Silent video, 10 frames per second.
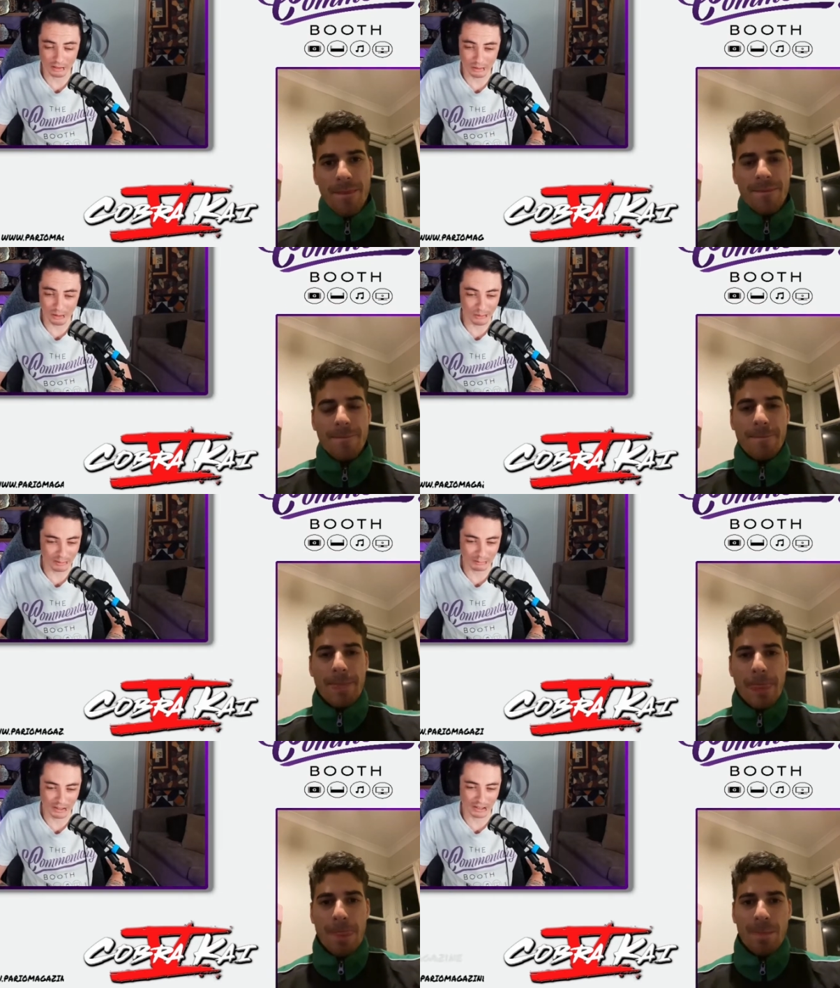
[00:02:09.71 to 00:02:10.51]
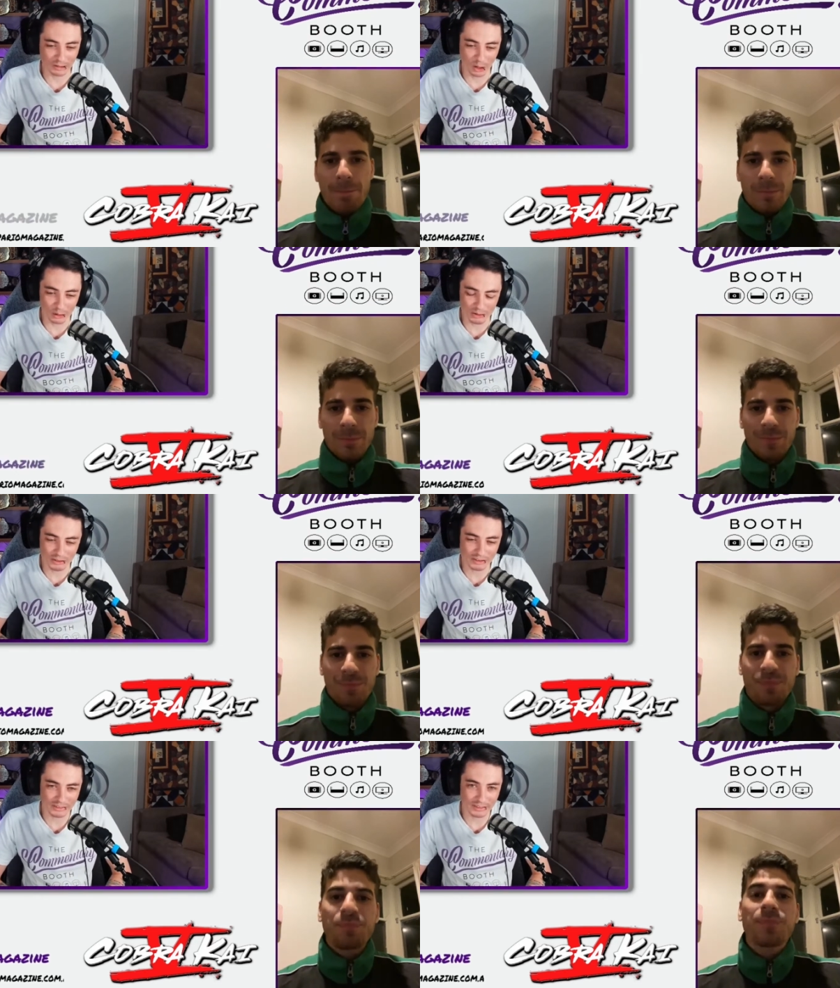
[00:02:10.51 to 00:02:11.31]
Speaker 1: oh no, have they
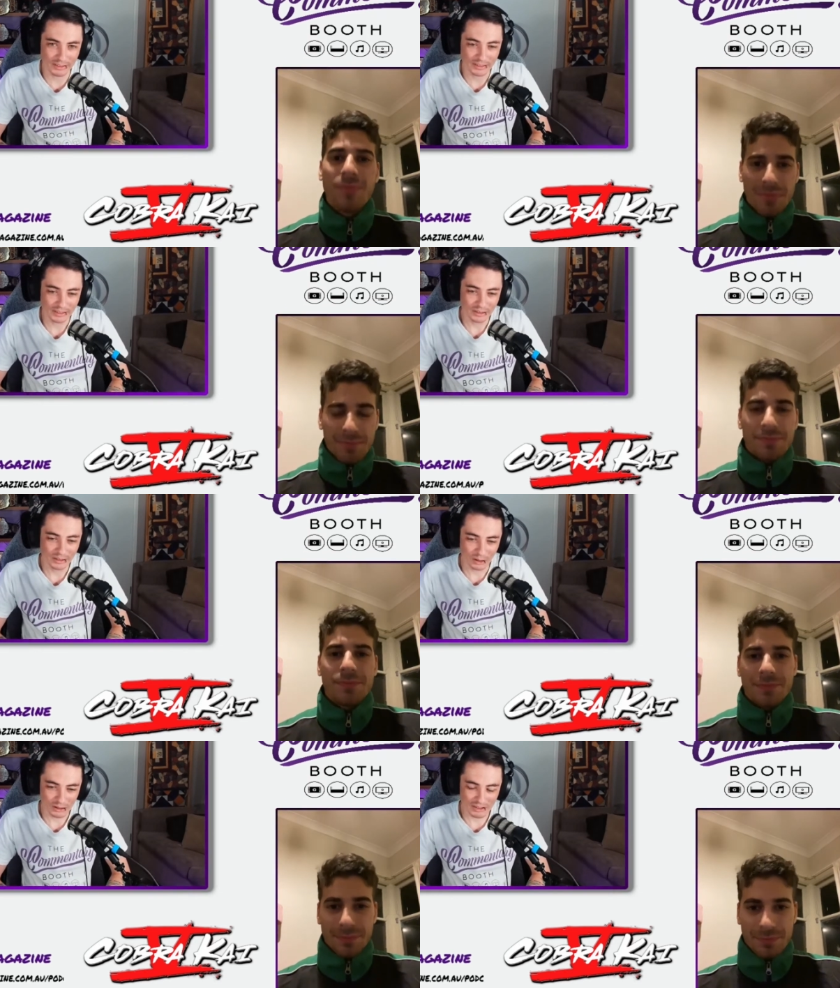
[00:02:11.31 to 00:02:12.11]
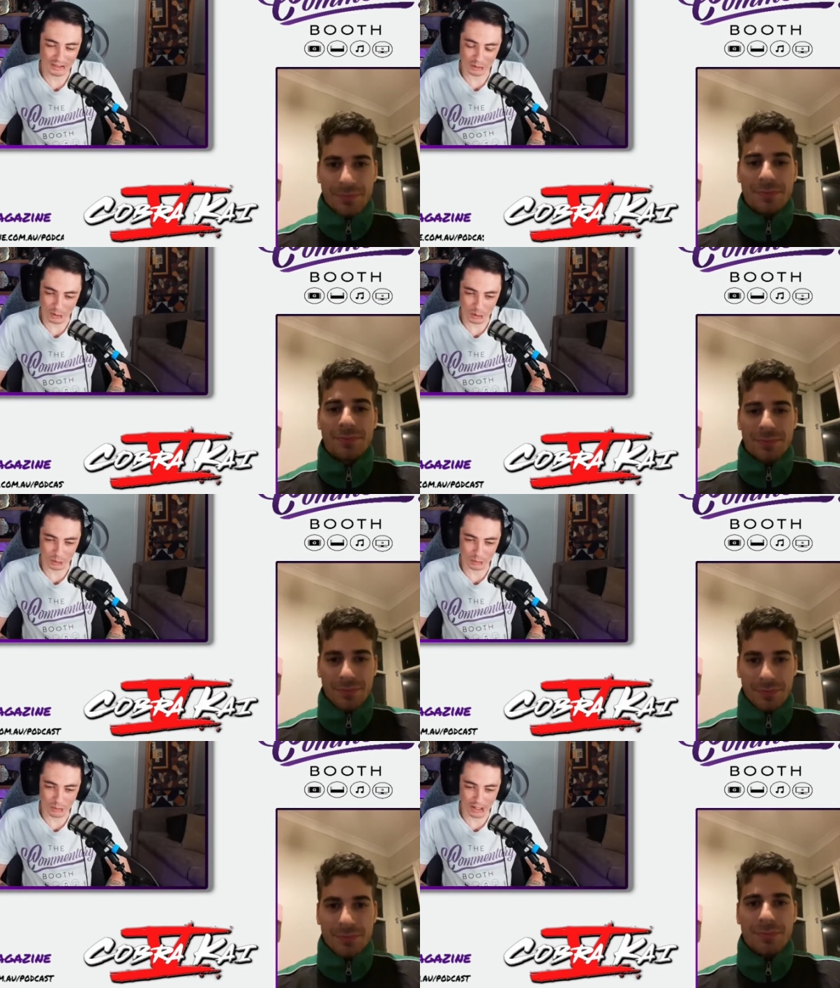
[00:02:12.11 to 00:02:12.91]
lost lost that special
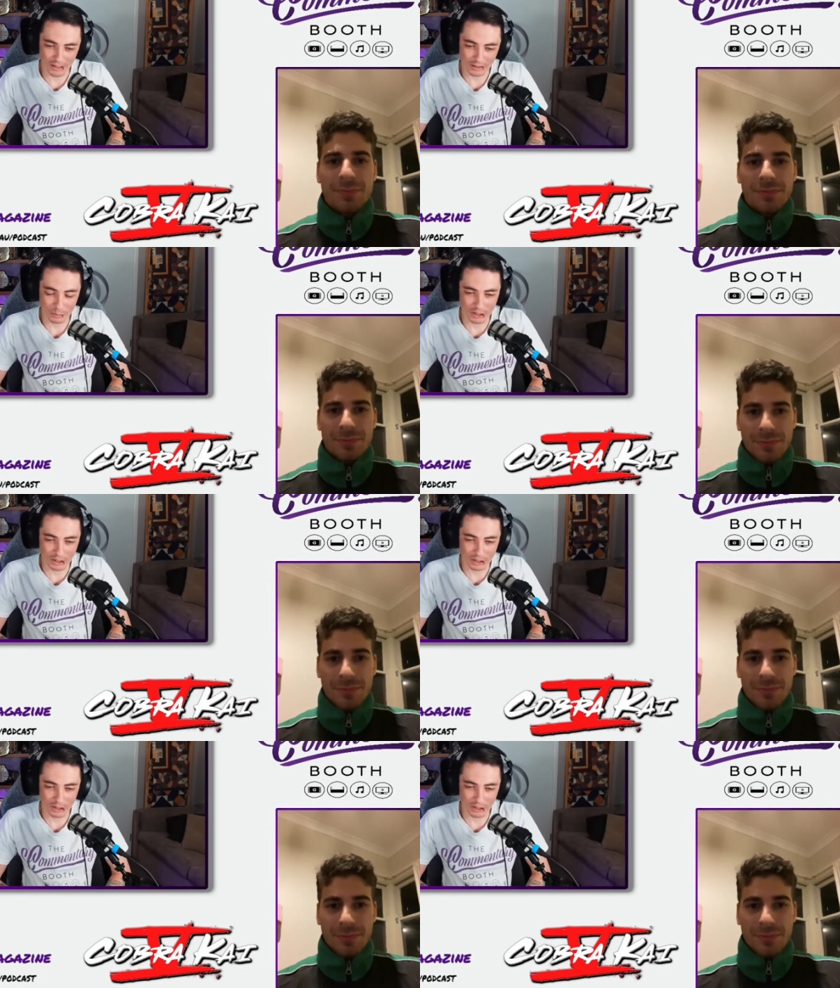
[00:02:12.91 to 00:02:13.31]
spark?